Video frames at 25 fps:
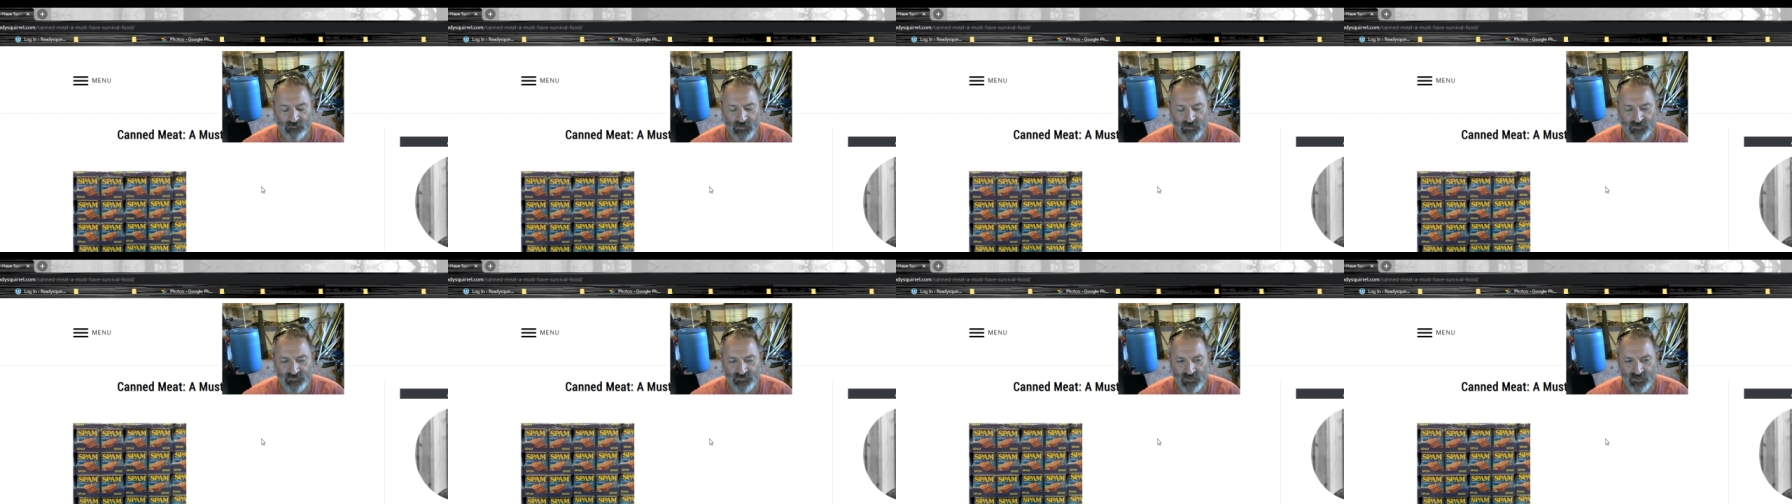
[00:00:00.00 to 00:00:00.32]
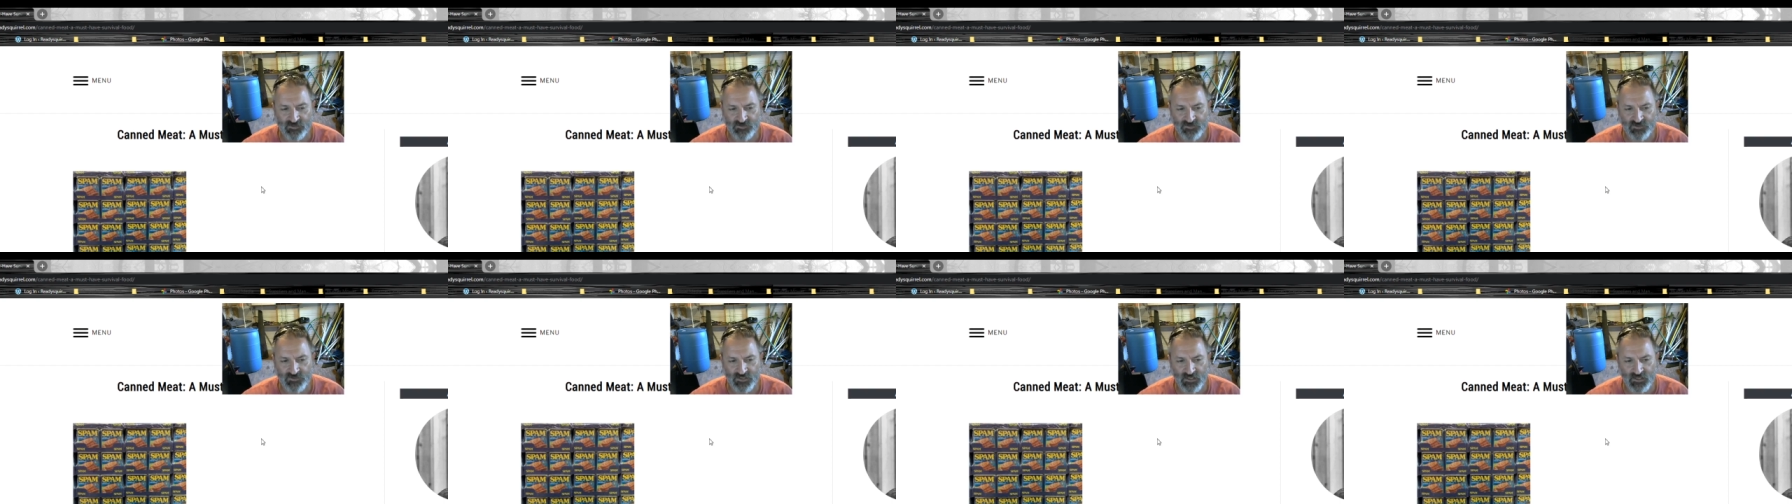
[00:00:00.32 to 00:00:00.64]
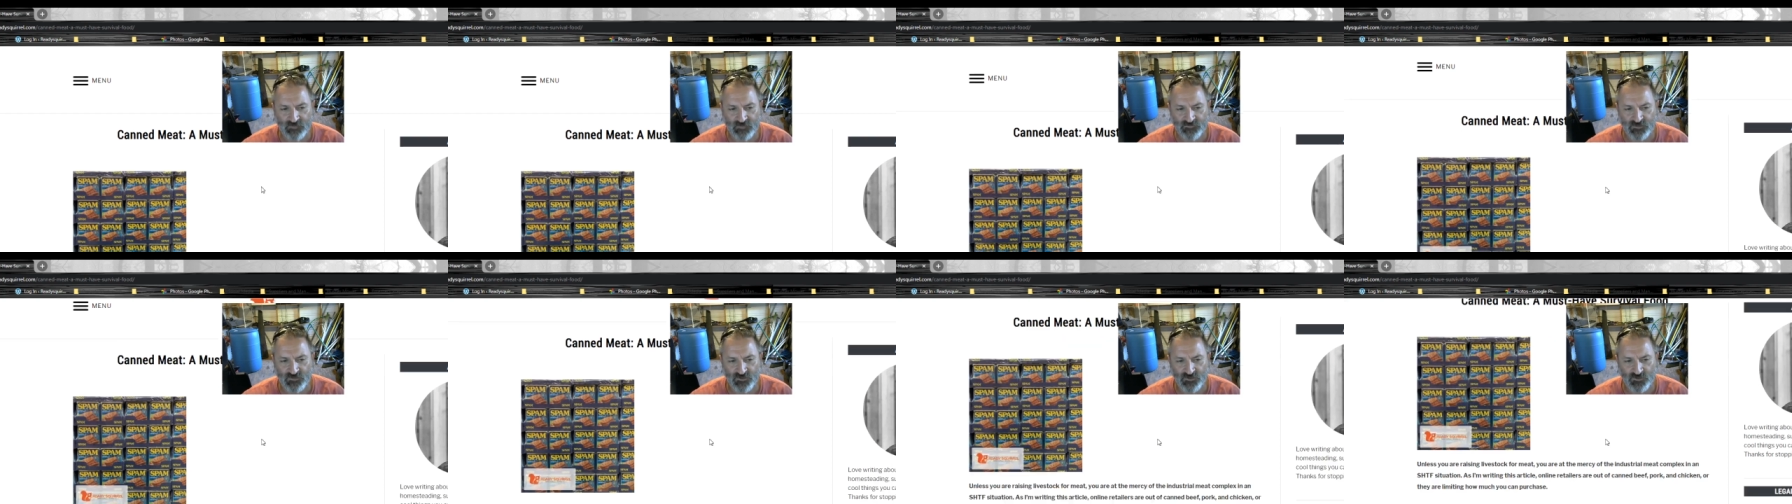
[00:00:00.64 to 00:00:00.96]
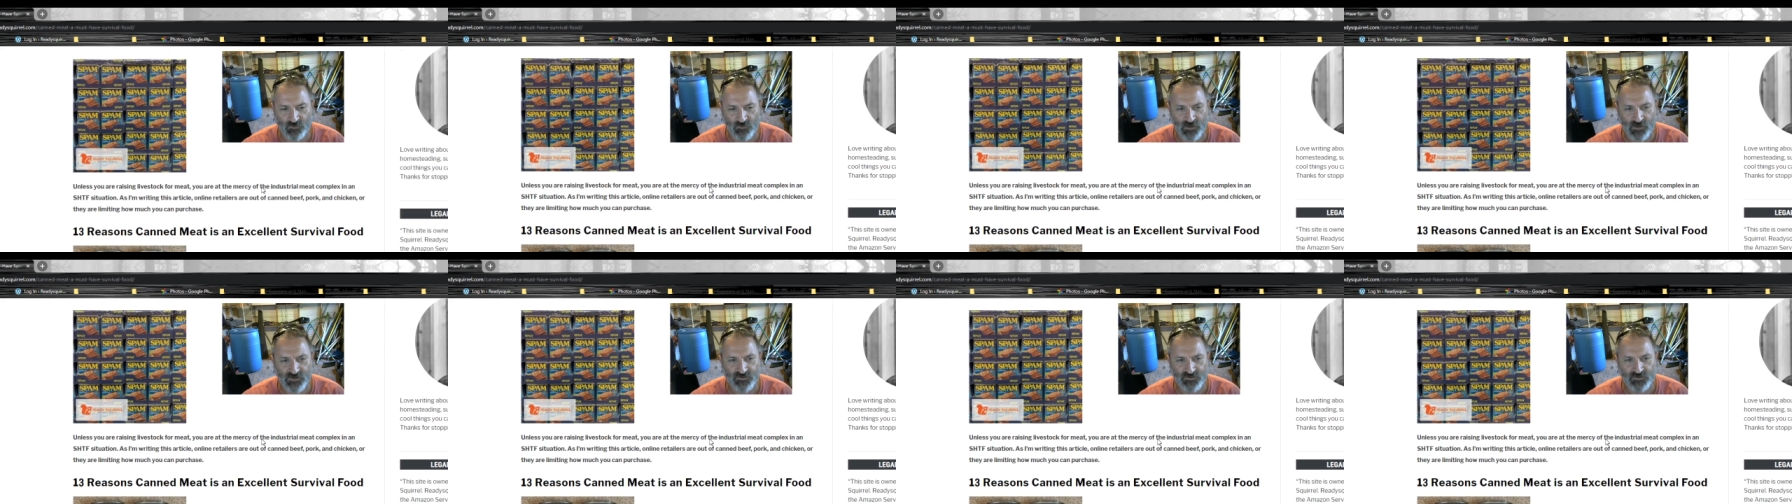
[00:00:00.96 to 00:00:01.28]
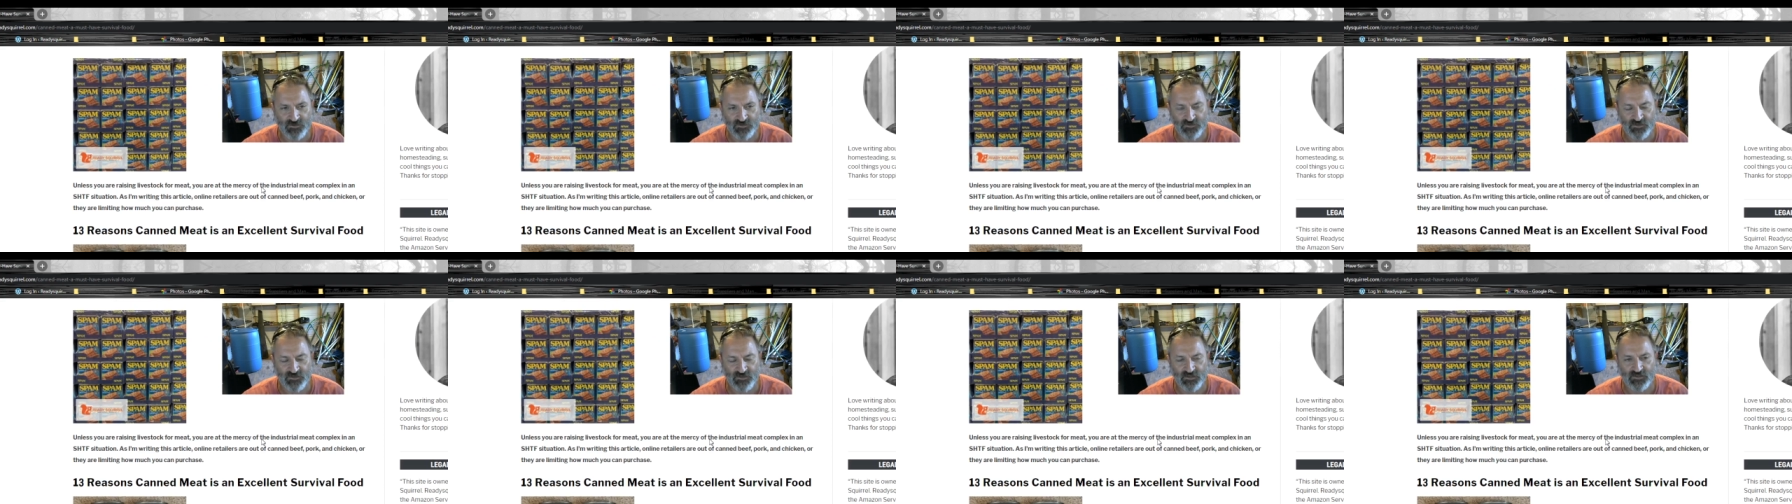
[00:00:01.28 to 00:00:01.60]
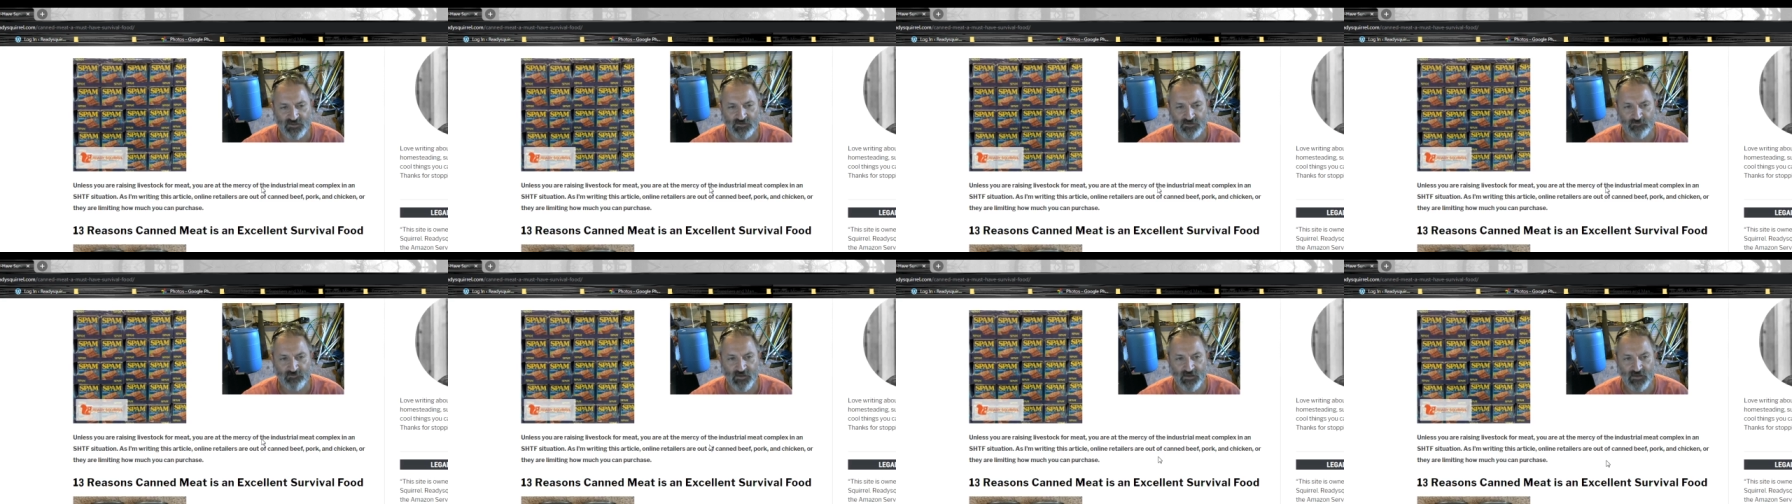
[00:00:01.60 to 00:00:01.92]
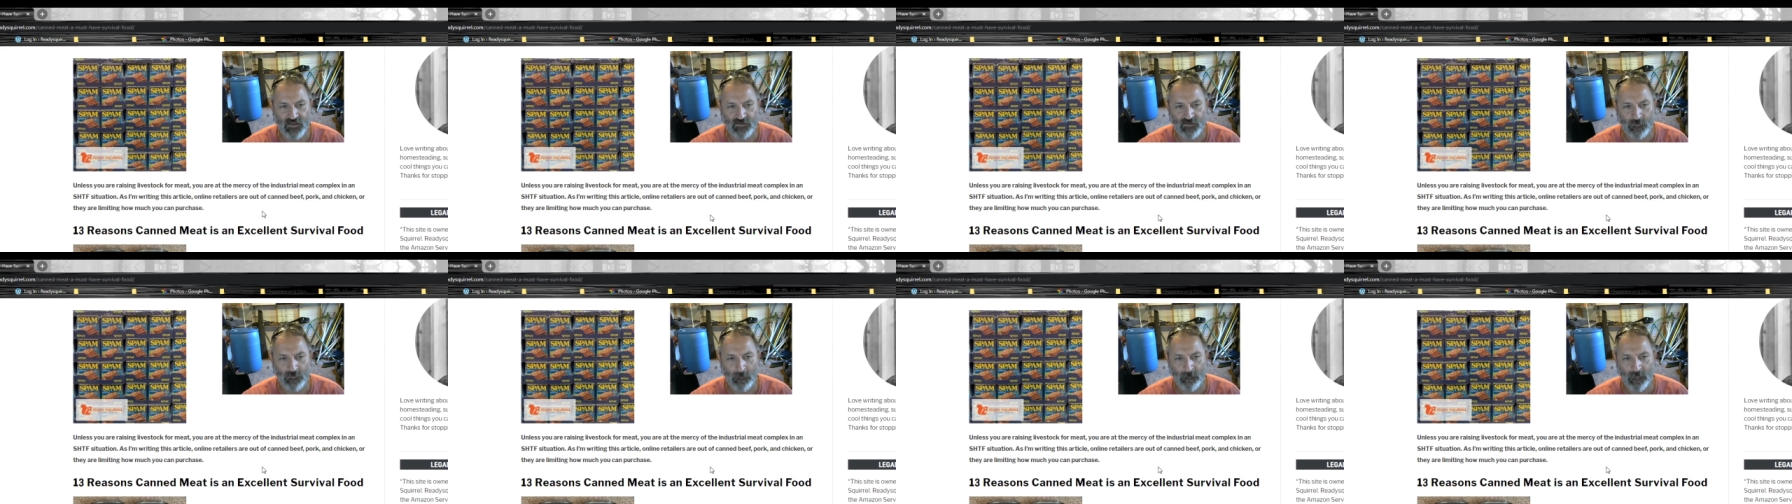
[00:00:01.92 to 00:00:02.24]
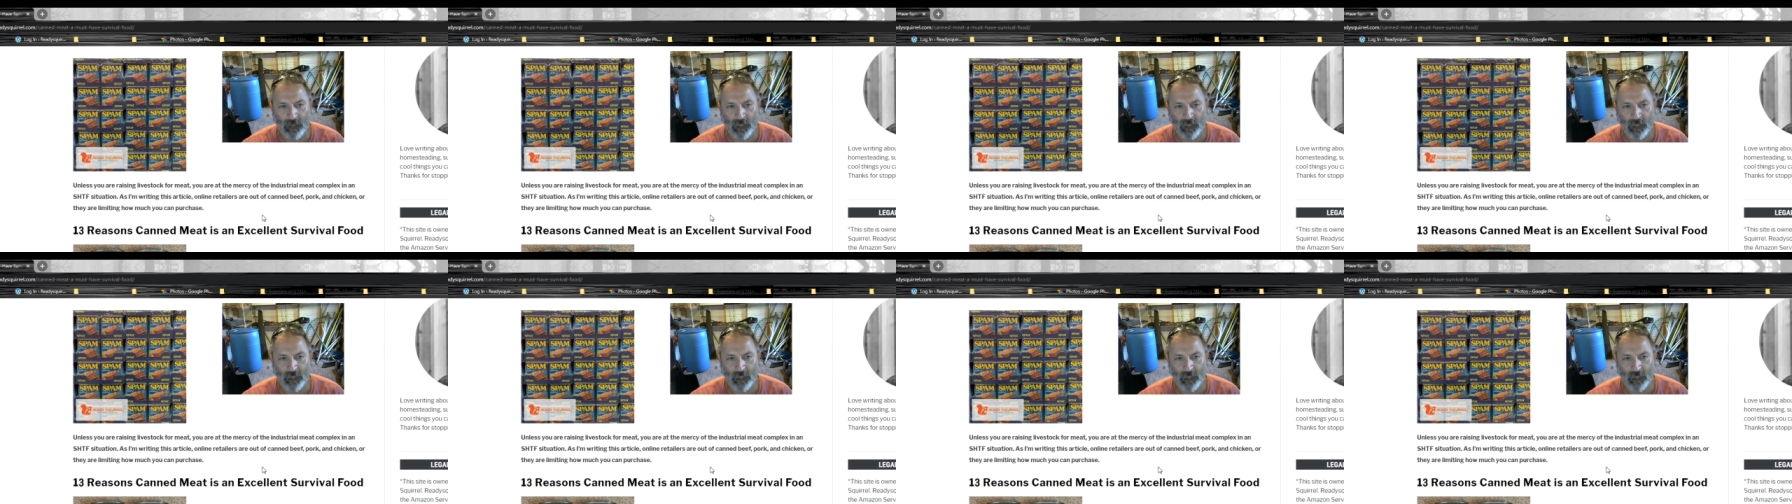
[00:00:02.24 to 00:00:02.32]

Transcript: SHTF situation. Should hit the fan.